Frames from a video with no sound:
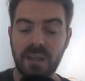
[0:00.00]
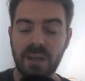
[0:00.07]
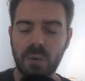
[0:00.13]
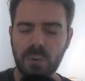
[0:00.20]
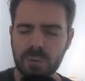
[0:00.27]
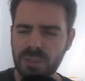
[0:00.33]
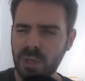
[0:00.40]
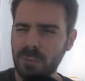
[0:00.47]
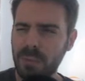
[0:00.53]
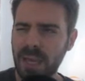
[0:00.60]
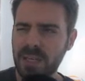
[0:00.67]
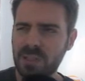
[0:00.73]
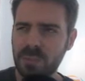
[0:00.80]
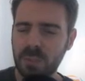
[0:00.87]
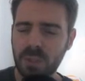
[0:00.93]
They also
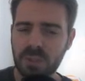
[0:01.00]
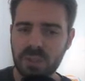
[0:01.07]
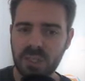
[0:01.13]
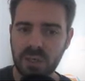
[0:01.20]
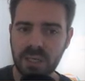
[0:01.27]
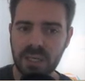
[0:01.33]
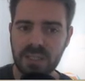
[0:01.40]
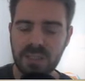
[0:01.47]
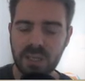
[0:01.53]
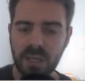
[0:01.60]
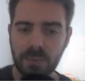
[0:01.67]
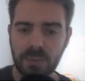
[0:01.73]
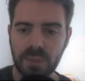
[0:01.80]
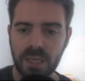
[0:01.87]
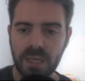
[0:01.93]
made some good signings a
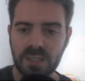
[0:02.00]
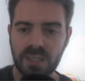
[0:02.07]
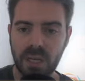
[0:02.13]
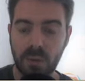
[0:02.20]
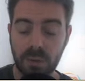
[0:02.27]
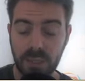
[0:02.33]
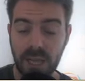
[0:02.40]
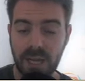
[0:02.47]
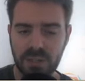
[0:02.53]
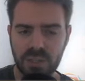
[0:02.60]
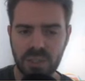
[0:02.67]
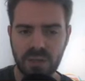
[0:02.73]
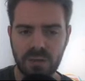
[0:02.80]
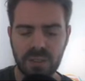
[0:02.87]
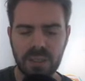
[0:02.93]
couple of years ago,
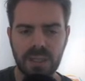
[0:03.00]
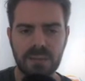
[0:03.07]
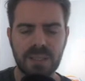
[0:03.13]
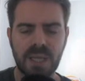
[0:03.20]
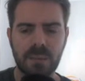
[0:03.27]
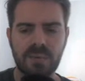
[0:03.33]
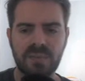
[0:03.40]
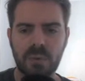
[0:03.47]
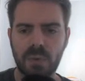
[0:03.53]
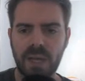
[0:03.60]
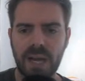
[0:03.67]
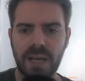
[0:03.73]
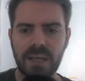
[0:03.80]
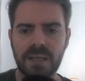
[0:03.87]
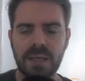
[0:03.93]
last year and the year before
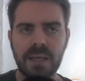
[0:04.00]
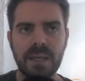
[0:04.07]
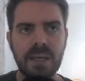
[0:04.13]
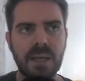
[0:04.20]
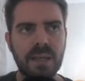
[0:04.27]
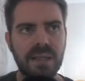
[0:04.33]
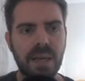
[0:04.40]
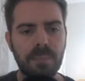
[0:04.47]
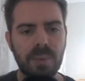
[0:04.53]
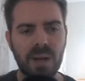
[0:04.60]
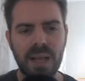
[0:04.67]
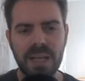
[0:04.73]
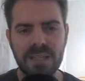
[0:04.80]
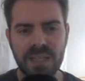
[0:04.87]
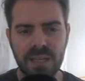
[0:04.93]
that, and they're
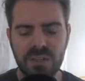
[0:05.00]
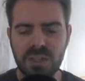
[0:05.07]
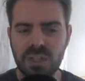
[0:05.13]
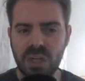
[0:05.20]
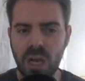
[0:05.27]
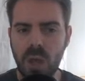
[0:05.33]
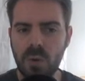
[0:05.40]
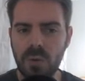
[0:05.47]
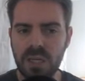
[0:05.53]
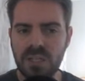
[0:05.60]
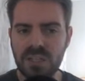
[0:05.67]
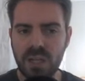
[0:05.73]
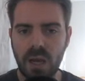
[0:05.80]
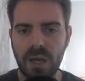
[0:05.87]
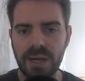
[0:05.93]
players that are slowly
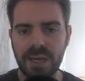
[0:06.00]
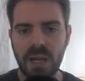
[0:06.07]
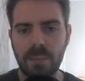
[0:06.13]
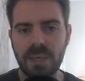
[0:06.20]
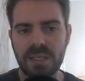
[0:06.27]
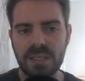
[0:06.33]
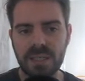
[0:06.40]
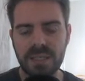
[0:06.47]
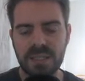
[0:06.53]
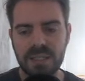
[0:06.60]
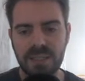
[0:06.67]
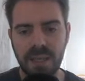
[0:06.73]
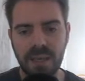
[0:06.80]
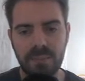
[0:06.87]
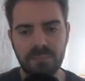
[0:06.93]
starting to come into this
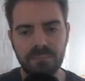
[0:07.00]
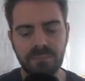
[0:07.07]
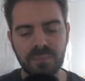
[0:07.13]
team.